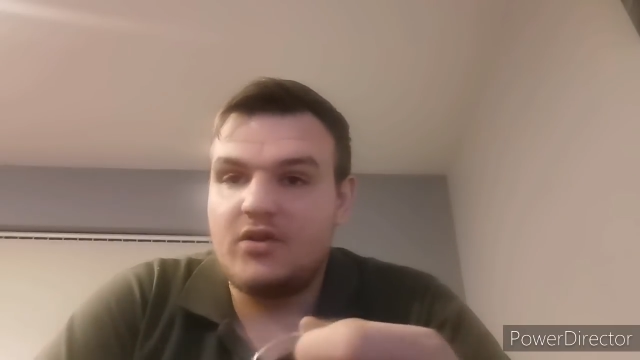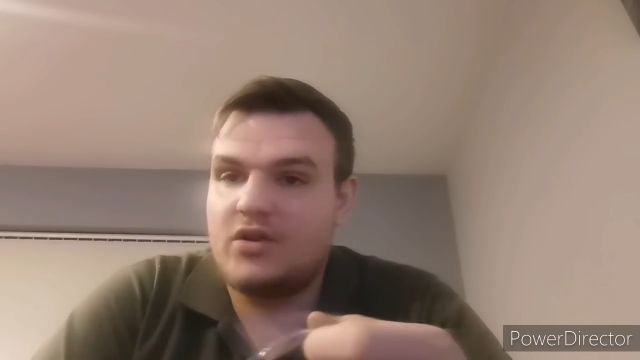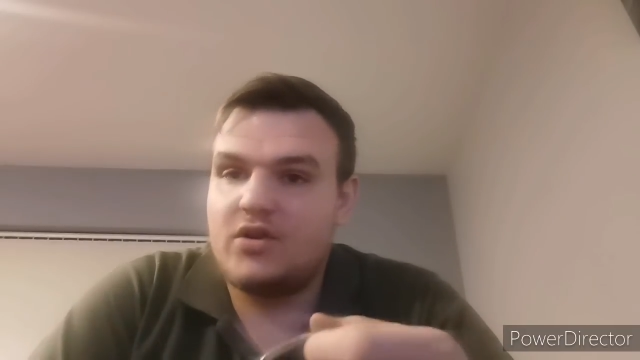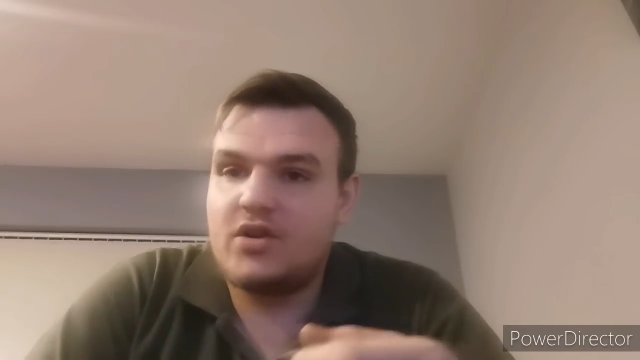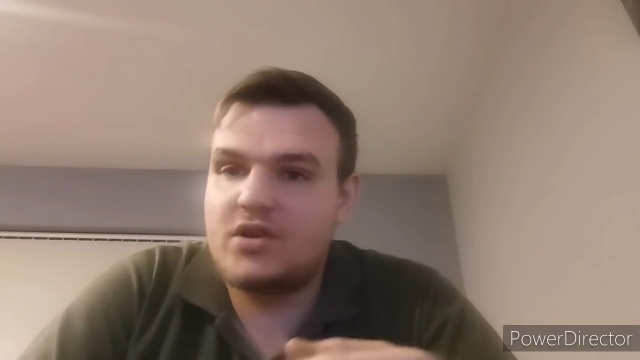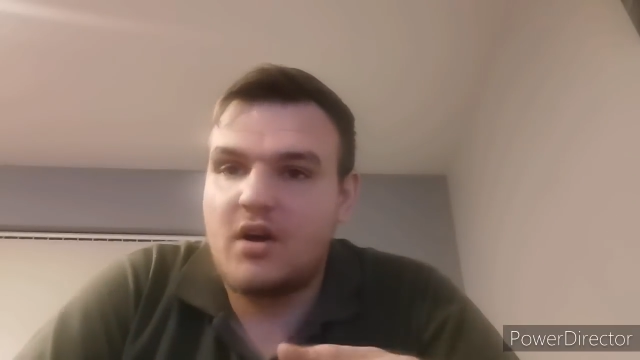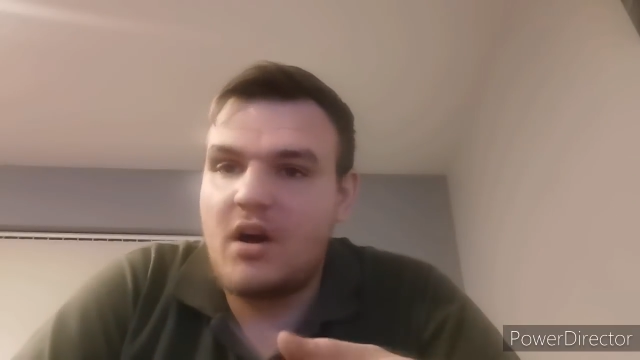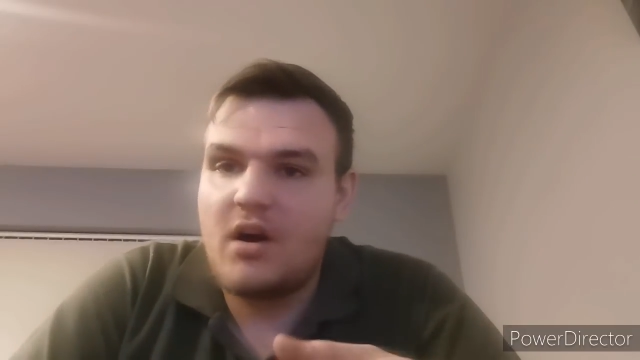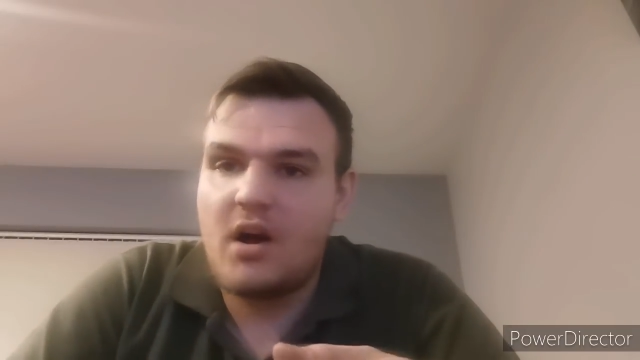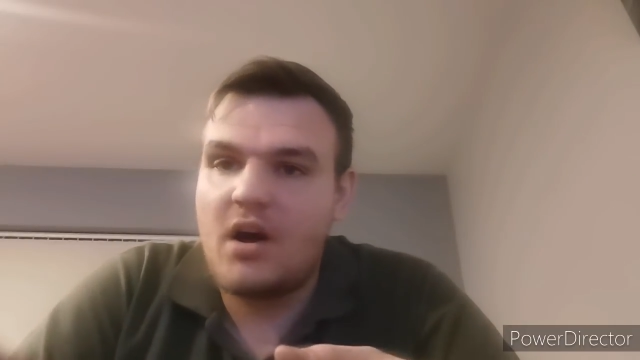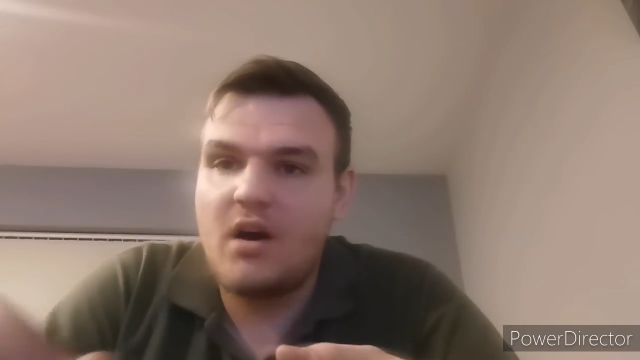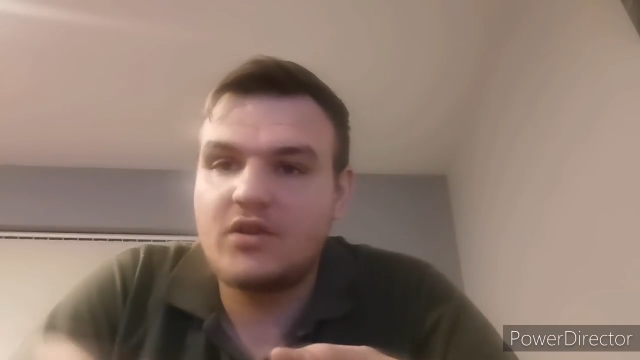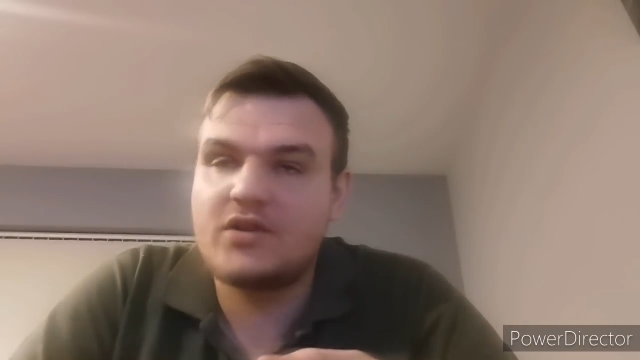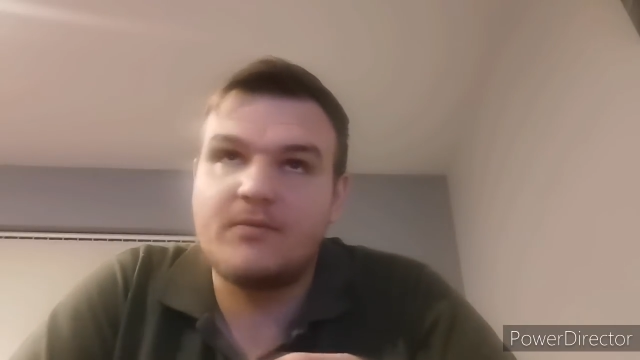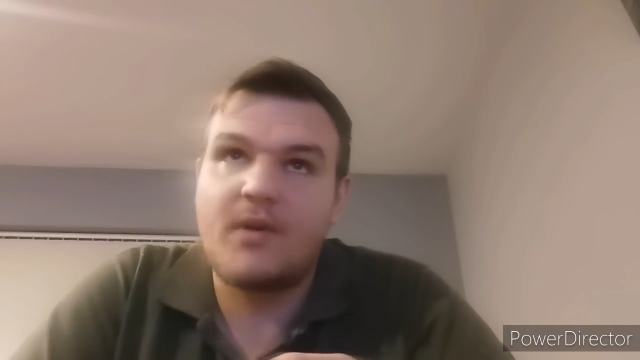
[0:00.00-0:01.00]
You just can't
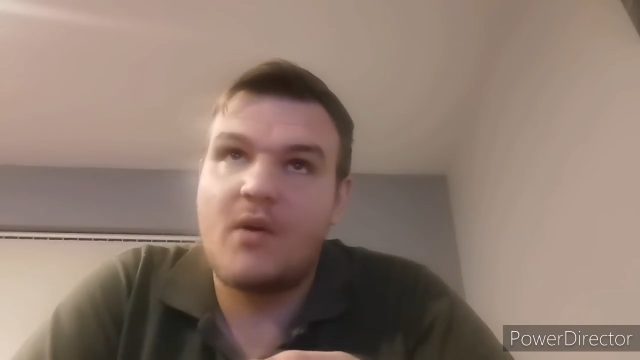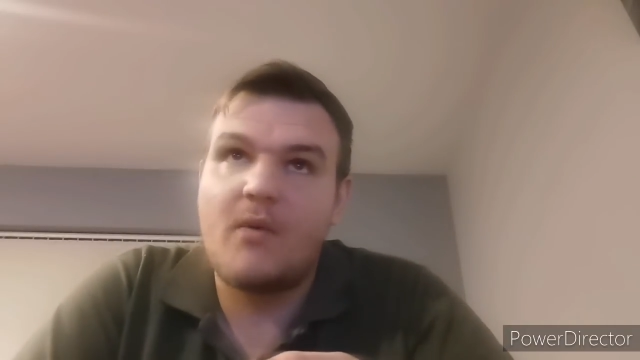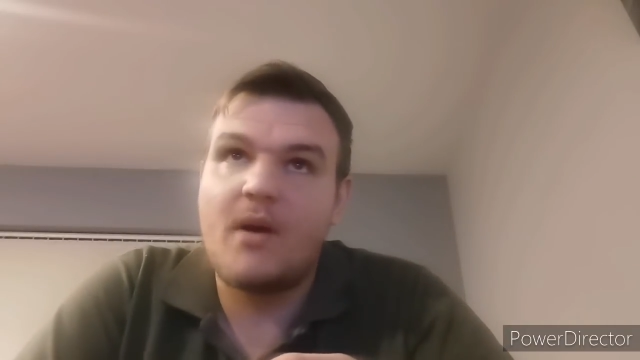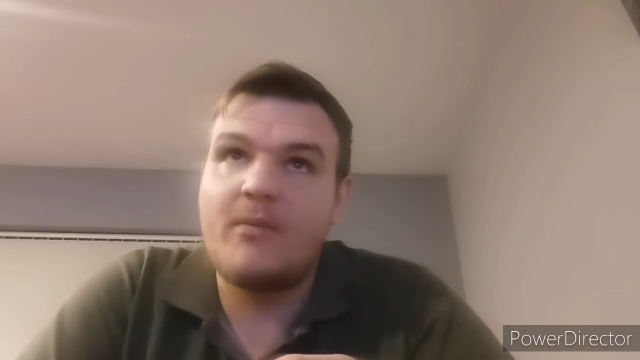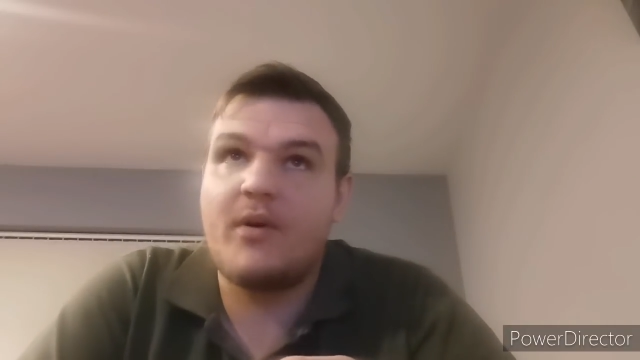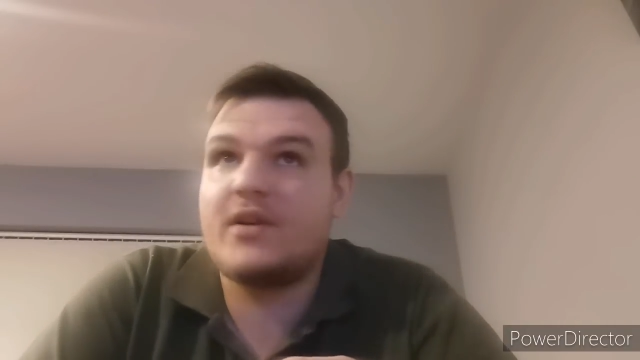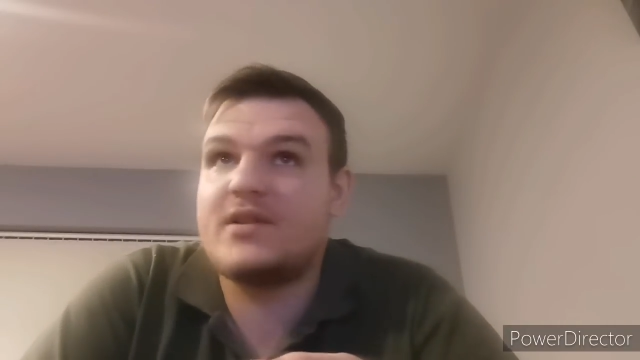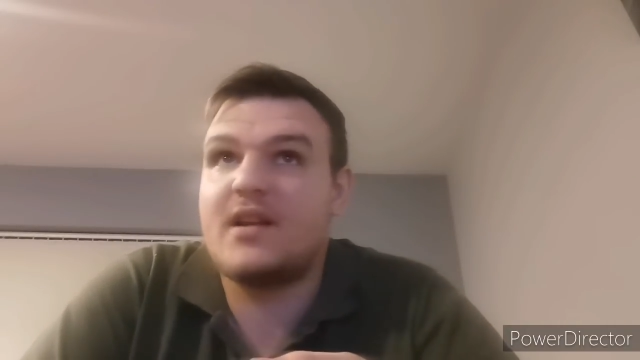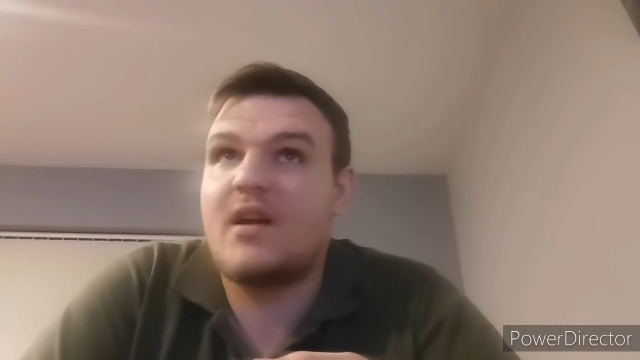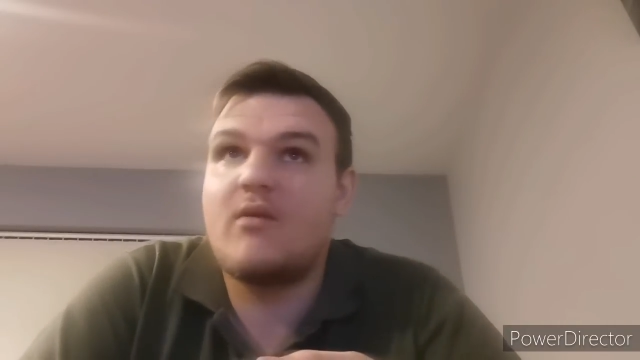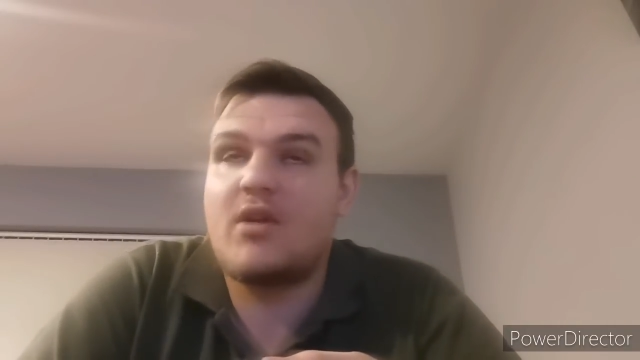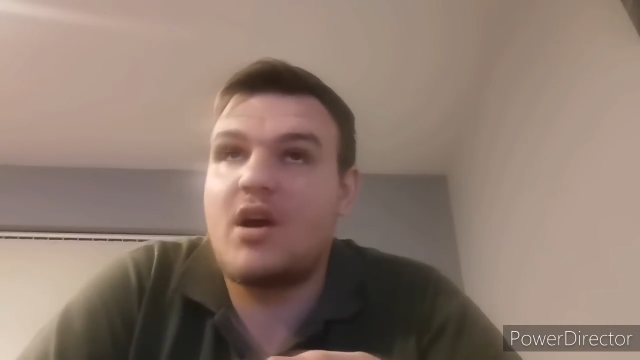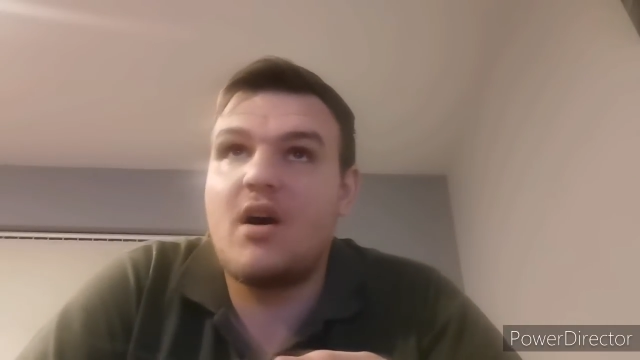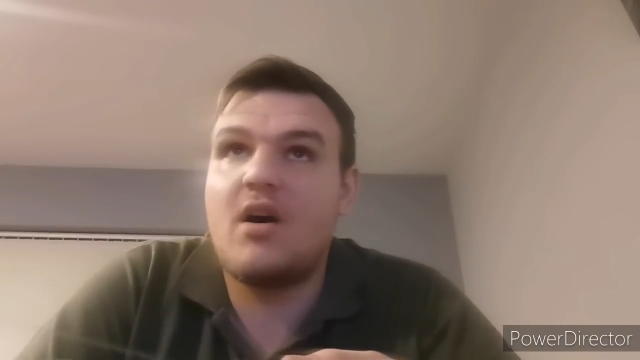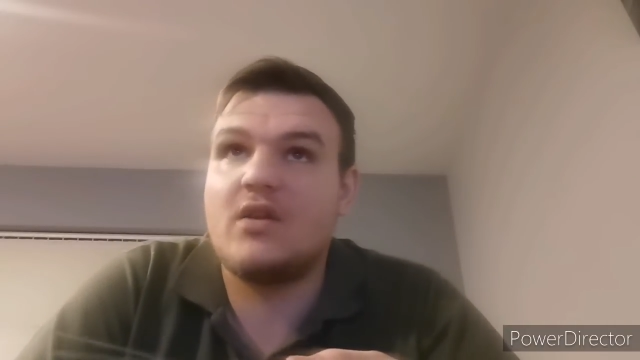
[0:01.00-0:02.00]
cast them nowhere because they
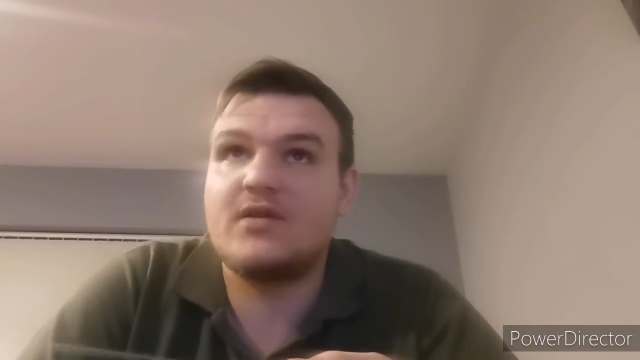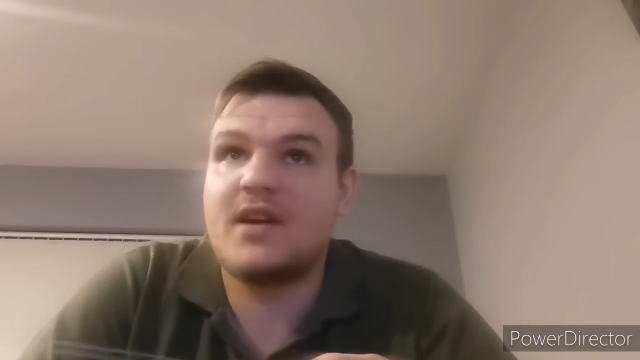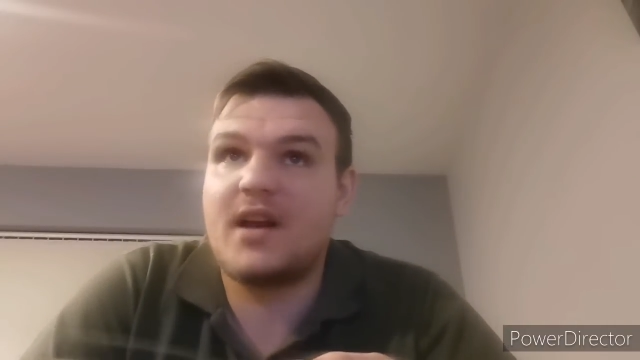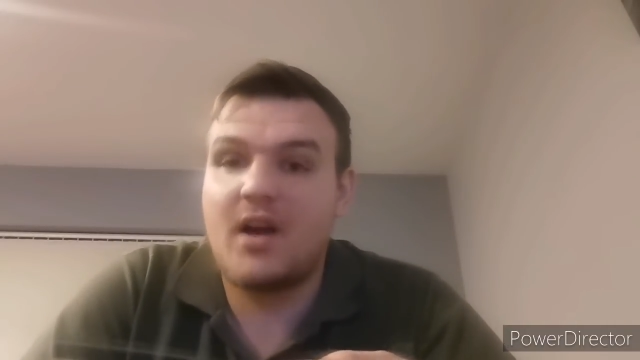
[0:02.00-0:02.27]
don't cast.